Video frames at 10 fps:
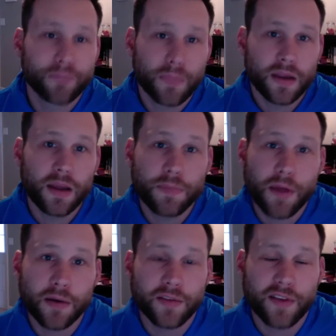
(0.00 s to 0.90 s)
Keep
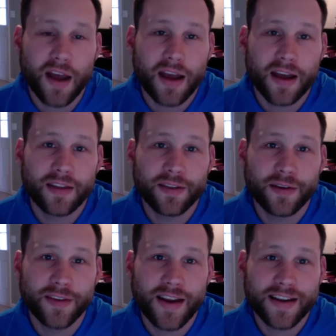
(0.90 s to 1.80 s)
those
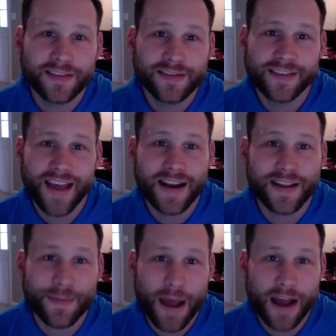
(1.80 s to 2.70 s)
ideas just kind
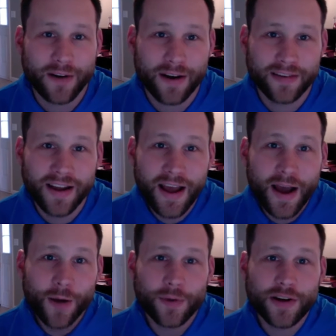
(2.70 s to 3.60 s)
of in the background
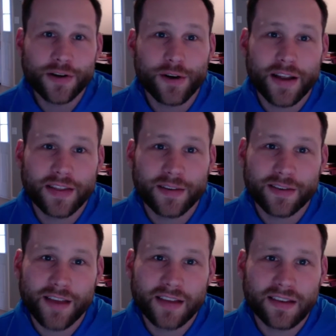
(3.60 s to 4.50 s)
when you're creating
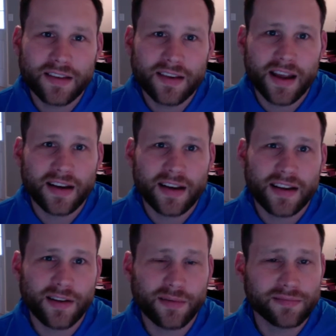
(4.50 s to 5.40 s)
those lessons,
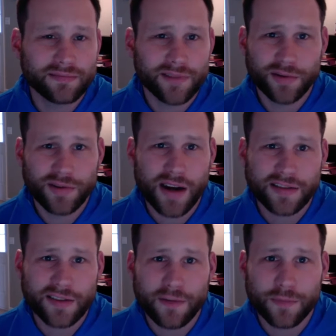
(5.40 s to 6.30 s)
and don't try
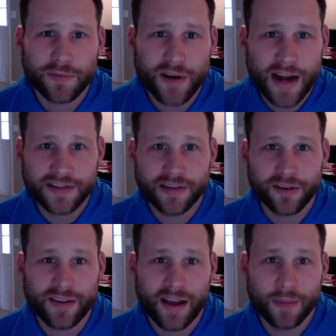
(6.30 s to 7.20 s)
to start from scratch
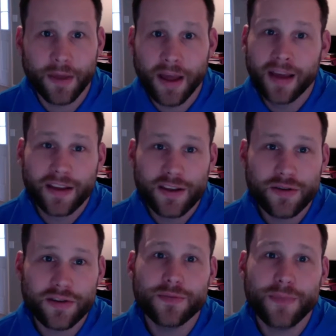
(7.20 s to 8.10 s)
every time.
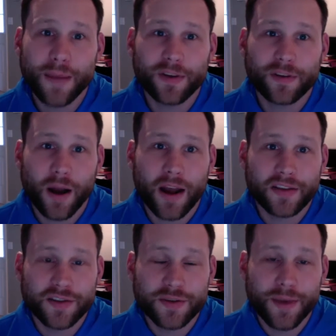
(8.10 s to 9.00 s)
You might be
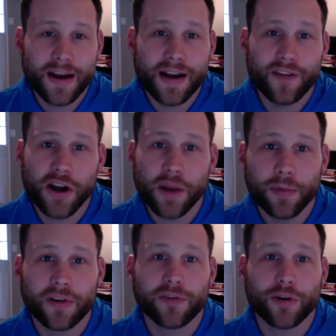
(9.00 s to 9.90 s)
surprised. You might have a
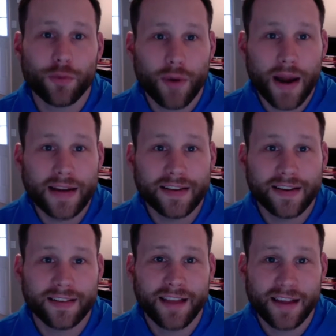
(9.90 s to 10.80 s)
number of great
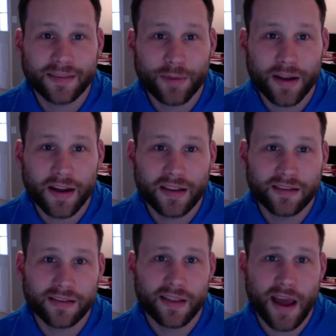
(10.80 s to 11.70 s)
lesson
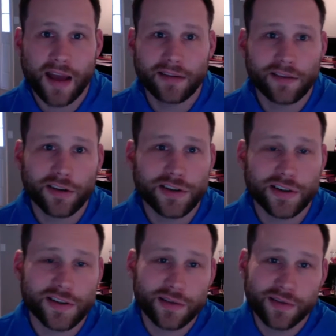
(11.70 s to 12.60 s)
plans that could
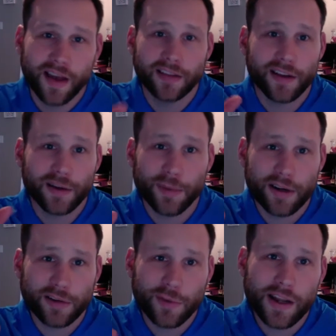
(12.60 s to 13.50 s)
just use a little
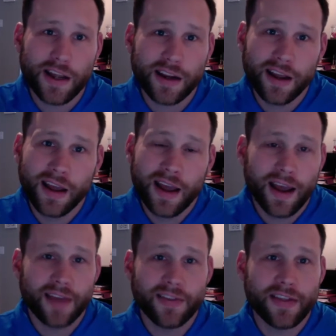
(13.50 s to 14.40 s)
bit of tweaking,
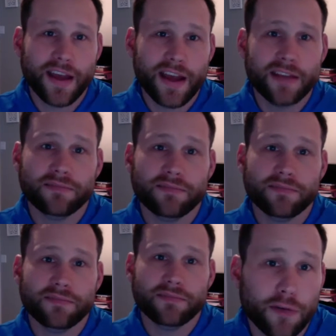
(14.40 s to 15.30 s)
and then
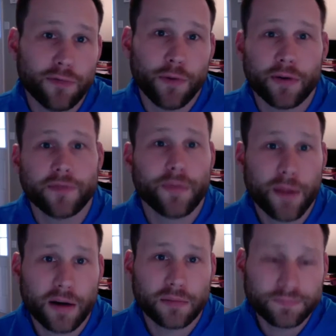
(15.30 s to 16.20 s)
they go forward from
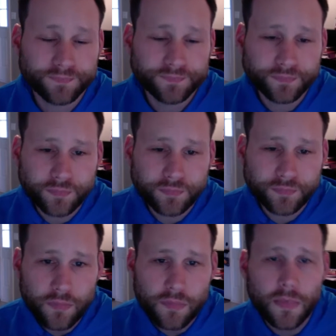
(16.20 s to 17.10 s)
there.
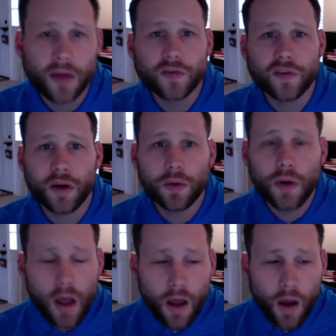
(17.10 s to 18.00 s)

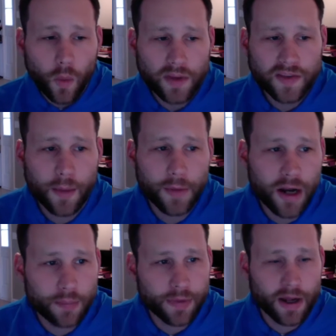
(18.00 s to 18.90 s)
So what's coming
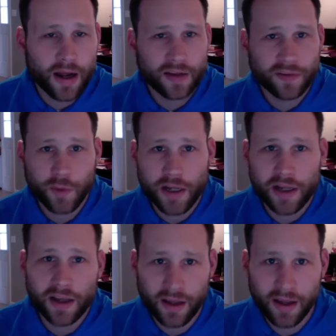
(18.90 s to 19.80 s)
up as
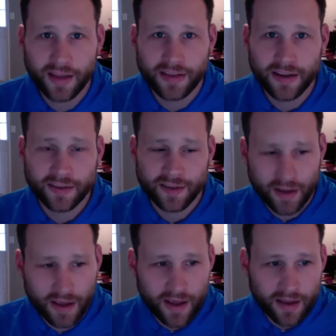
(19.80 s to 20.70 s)
we hit this
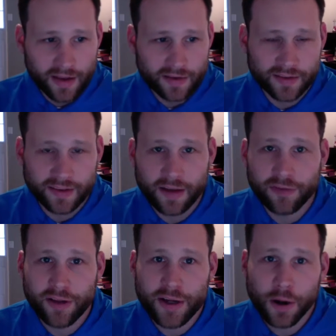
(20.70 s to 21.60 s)

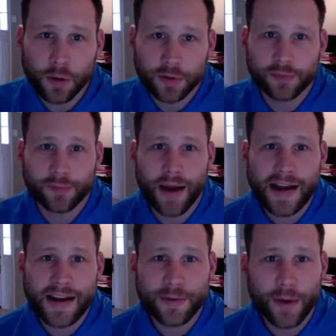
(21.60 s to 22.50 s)
lovely cold,
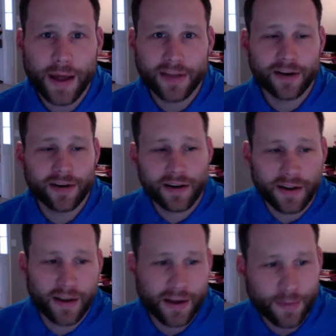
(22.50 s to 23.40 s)
rainy weather
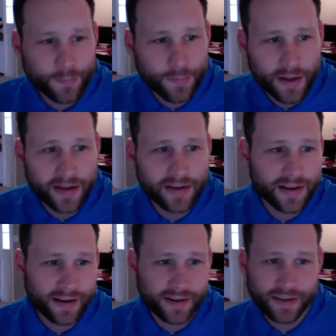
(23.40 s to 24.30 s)

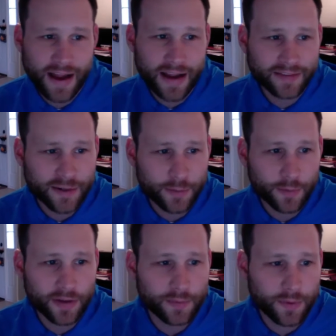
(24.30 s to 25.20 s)
in class here?
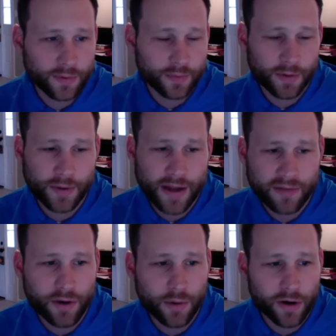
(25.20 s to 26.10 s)
What do we
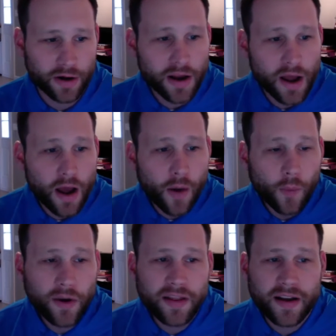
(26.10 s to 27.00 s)
have going on?
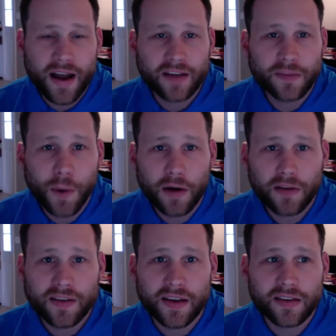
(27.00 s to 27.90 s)
One of the nice
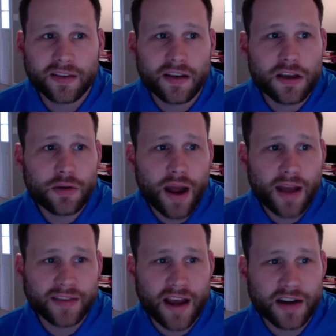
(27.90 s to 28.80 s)
parts is you
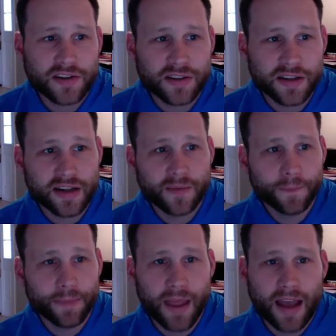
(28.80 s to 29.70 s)
guys actually,
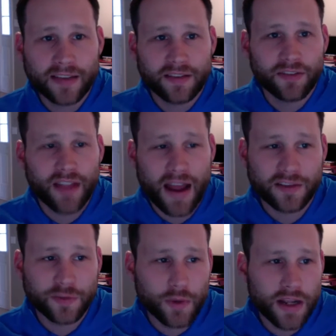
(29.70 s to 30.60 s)
as of
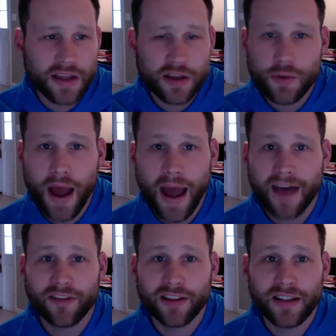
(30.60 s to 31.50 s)
last week, you
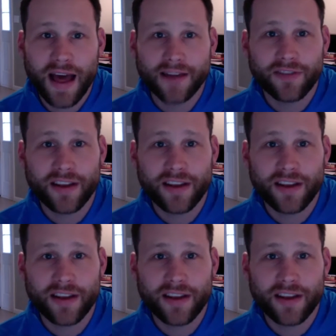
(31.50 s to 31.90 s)
have a lot of the